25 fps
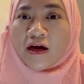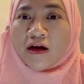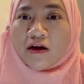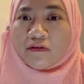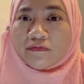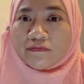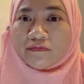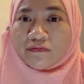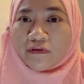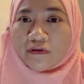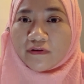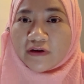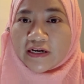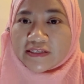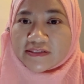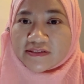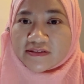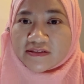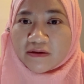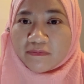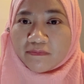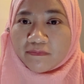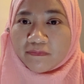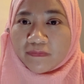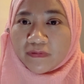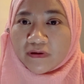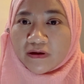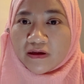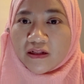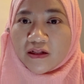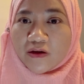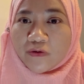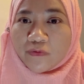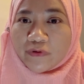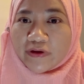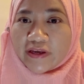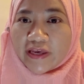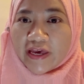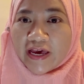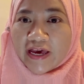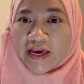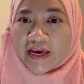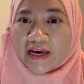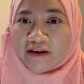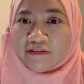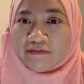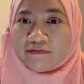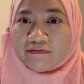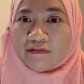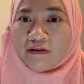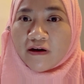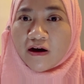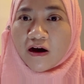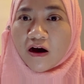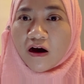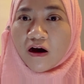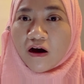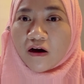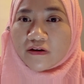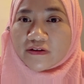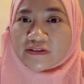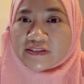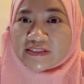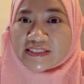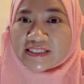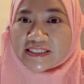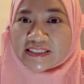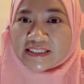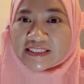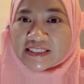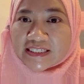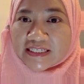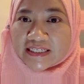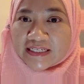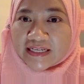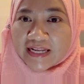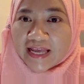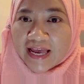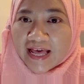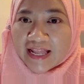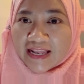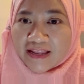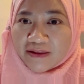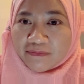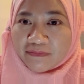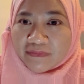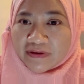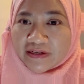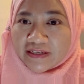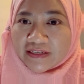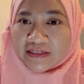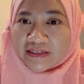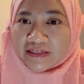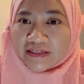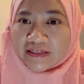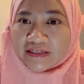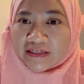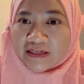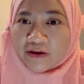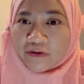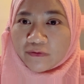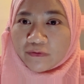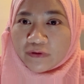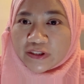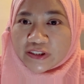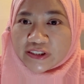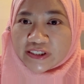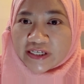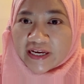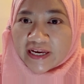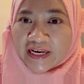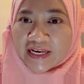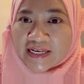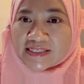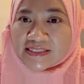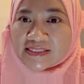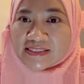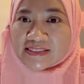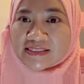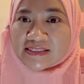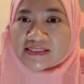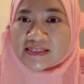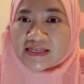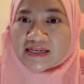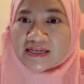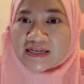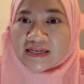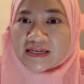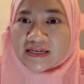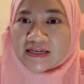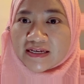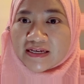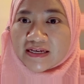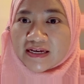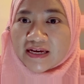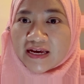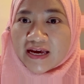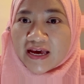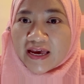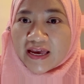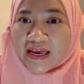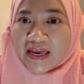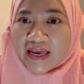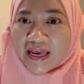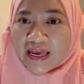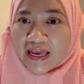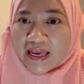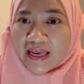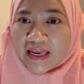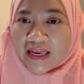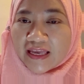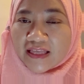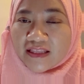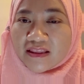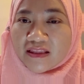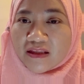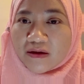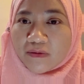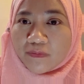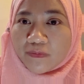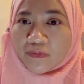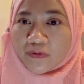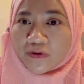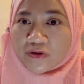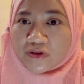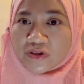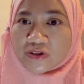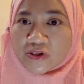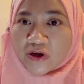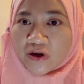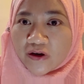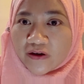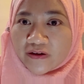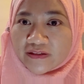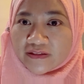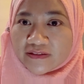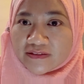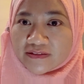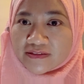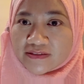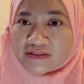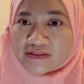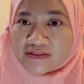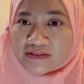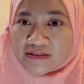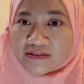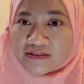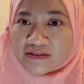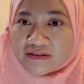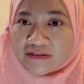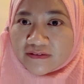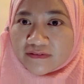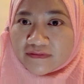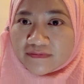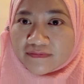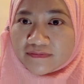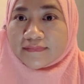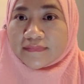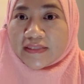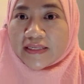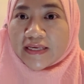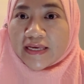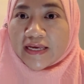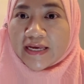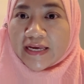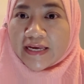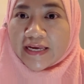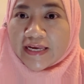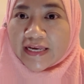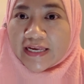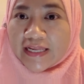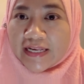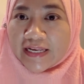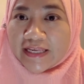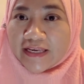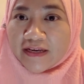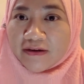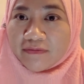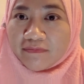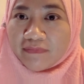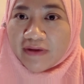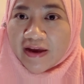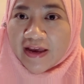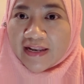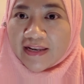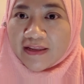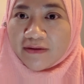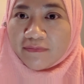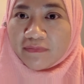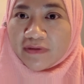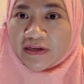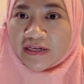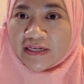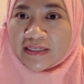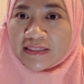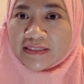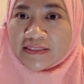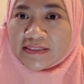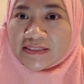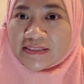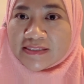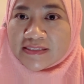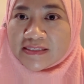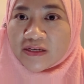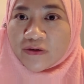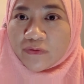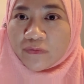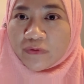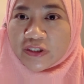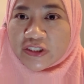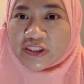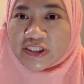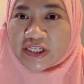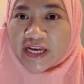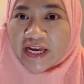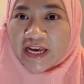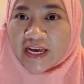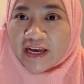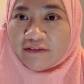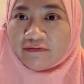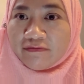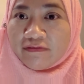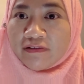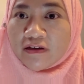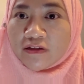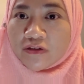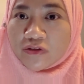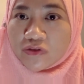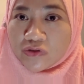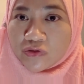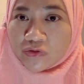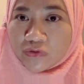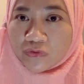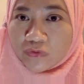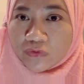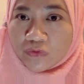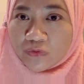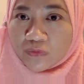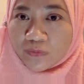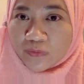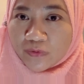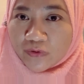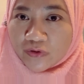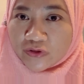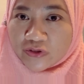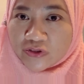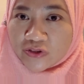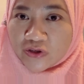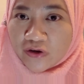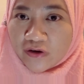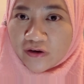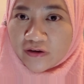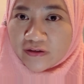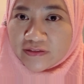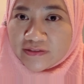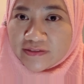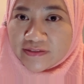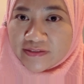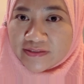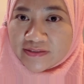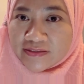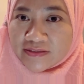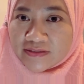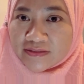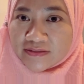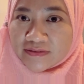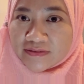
For example, we have oxygen element, which has 8 protons. Helium elements, which have 2 protons.